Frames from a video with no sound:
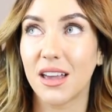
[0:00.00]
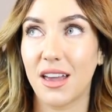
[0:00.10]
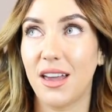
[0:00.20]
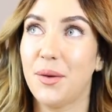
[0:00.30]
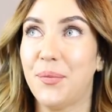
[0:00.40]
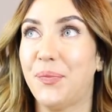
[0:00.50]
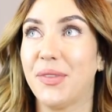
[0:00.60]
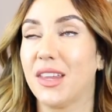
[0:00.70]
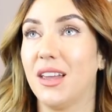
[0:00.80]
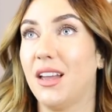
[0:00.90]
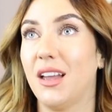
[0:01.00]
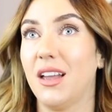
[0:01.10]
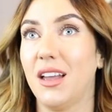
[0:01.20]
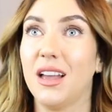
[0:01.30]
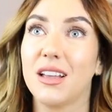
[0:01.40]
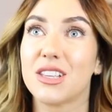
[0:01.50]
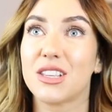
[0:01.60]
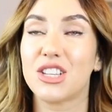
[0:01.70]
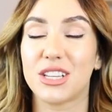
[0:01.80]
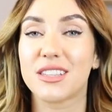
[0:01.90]
um,
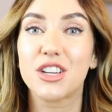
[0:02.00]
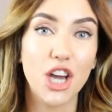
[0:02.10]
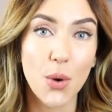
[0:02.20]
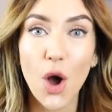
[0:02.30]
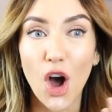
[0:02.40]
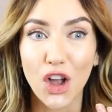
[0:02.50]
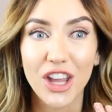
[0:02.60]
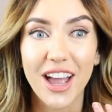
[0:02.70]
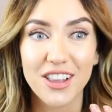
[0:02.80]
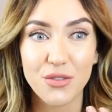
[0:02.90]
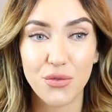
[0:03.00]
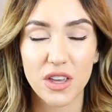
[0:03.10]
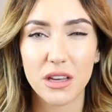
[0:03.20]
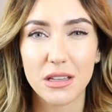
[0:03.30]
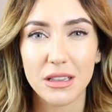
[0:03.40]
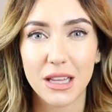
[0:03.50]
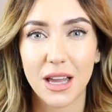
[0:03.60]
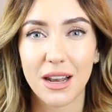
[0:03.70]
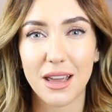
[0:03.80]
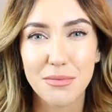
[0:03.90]
just go on and feel
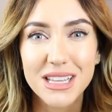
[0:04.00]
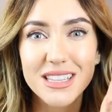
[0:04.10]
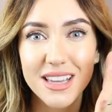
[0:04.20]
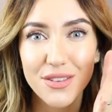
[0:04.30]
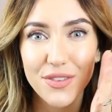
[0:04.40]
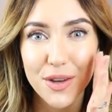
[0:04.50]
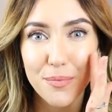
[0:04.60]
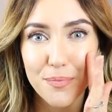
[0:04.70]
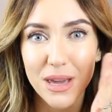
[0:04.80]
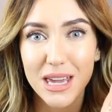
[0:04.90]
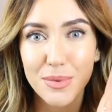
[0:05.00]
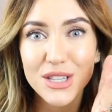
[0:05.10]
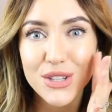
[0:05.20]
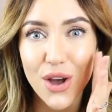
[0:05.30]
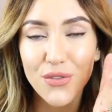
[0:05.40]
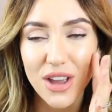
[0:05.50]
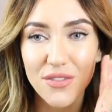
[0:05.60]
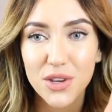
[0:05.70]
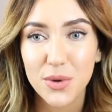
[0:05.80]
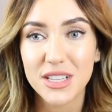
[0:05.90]
like my skin feel baby soft
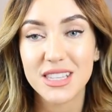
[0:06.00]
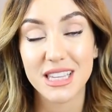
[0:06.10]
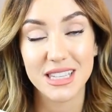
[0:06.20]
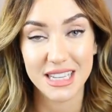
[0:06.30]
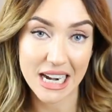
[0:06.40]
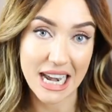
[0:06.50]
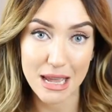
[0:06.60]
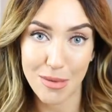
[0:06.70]
afterwards. This is a clay